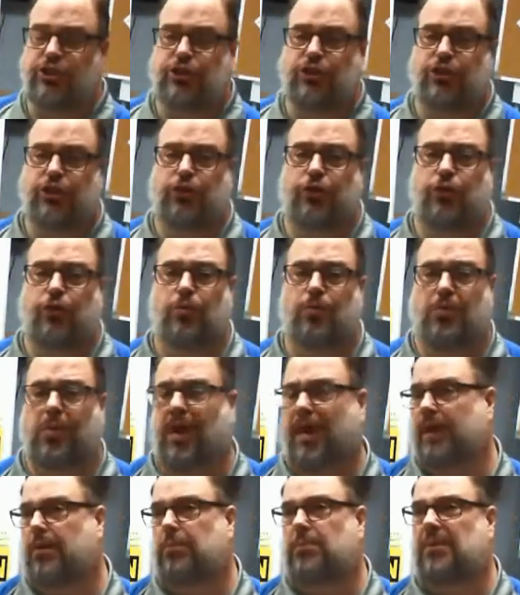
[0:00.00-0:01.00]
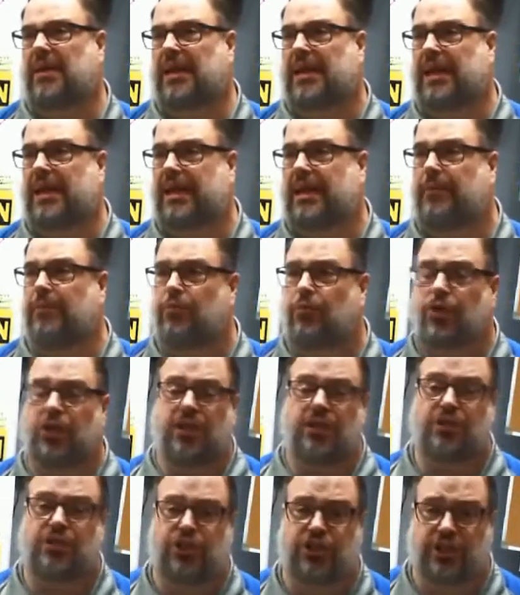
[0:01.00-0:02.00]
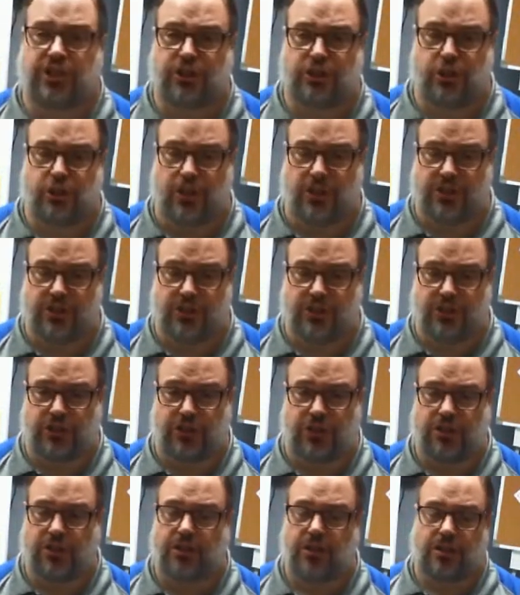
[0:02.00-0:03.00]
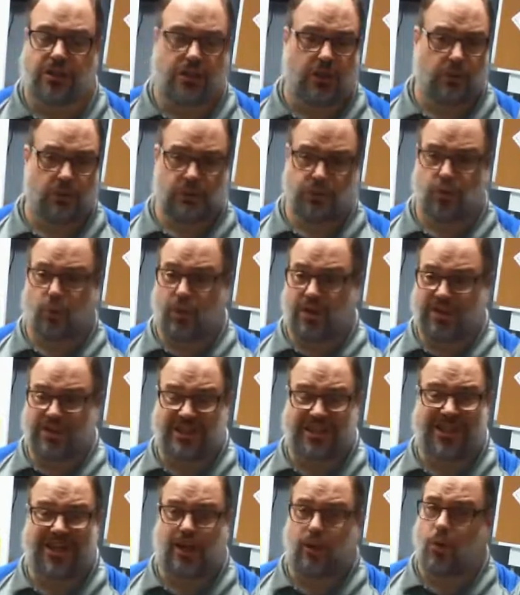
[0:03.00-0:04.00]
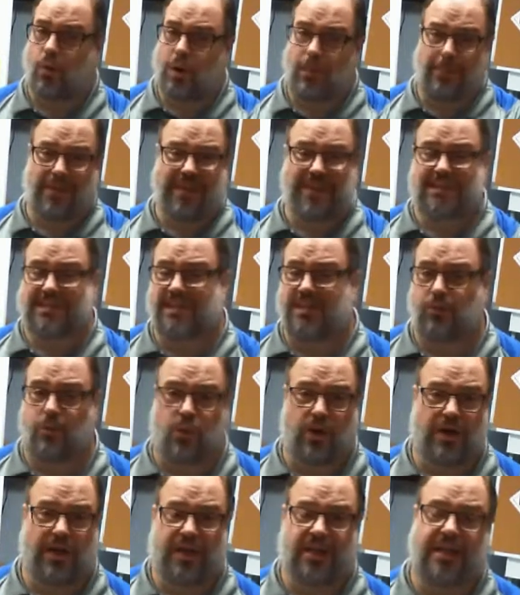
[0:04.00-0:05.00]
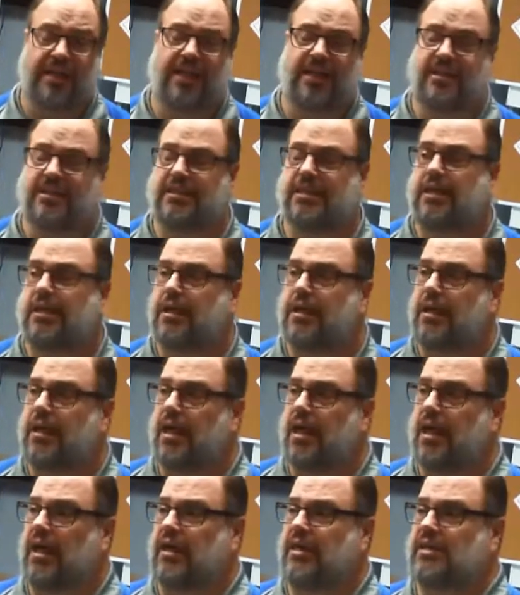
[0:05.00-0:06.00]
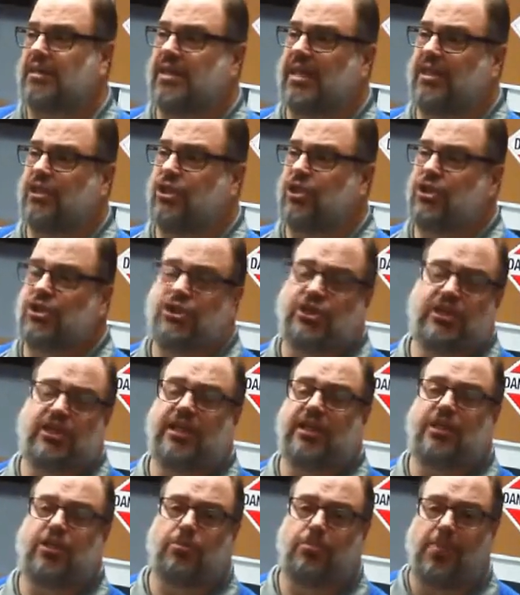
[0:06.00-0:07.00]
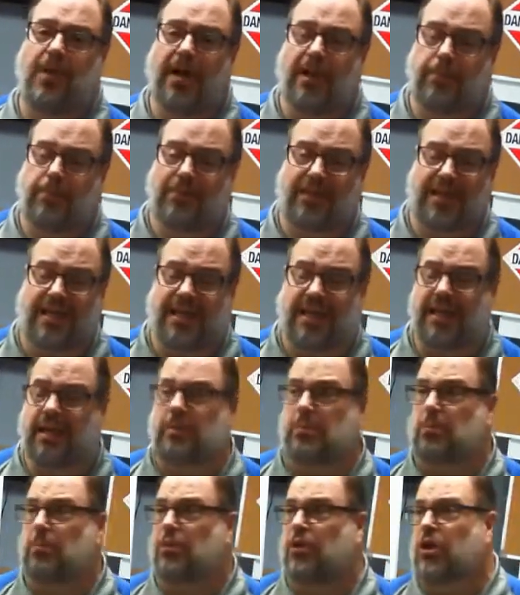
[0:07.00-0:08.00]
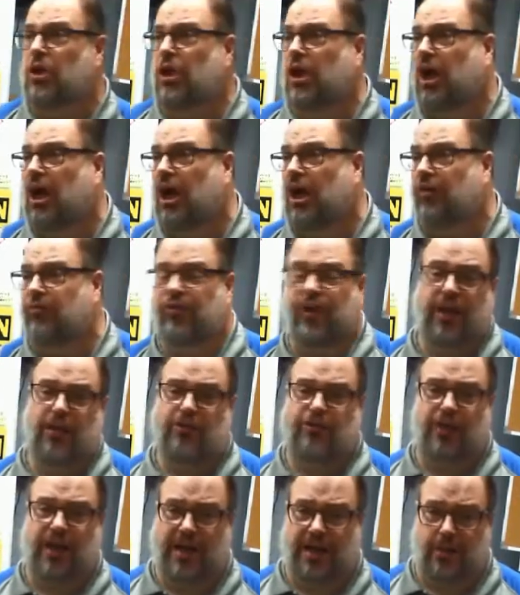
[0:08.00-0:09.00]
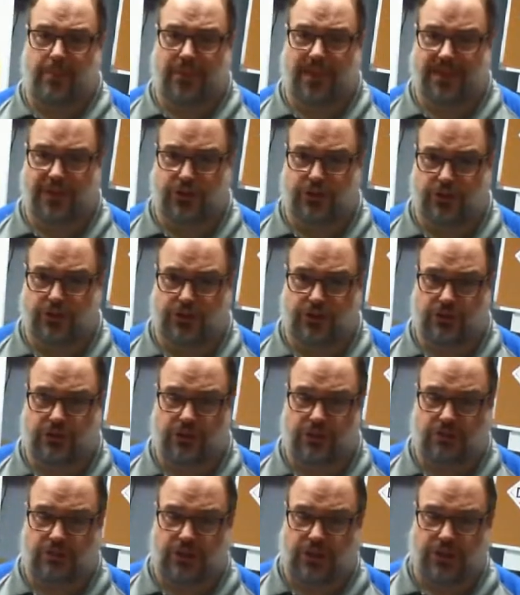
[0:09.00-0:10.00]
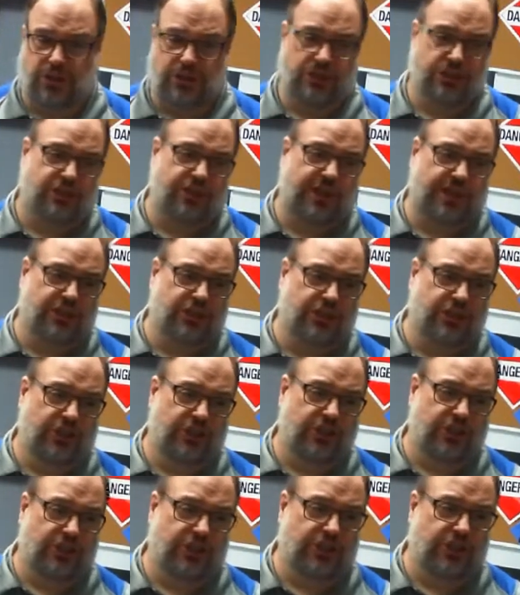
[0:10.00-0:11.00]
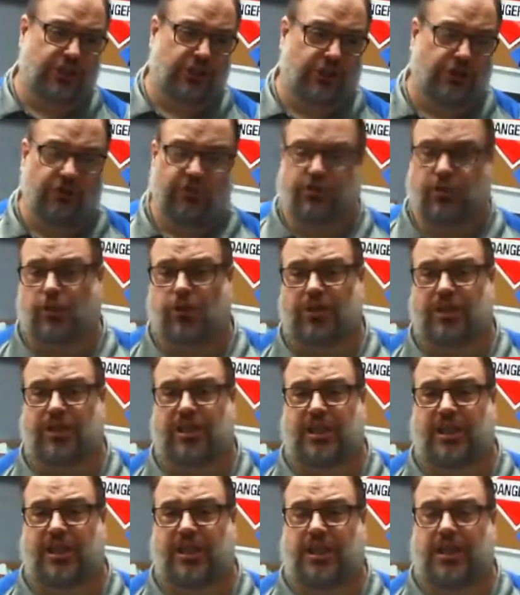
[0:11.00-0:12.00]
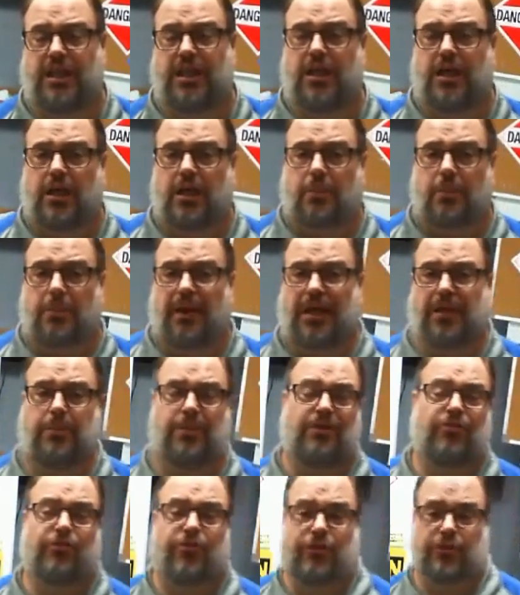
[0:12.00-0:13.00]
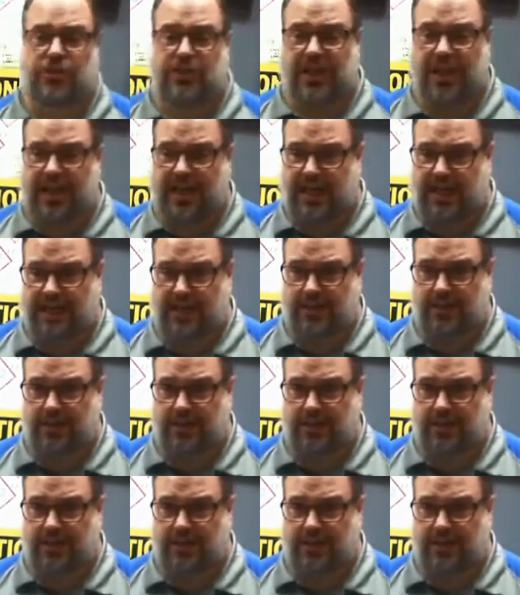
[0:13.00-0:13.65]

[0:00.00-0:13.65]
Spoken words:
2 might be constituents. In other words, what's in it, what makes it what it is. Section 6 might be firefighting measures. Section 14 might be first aid.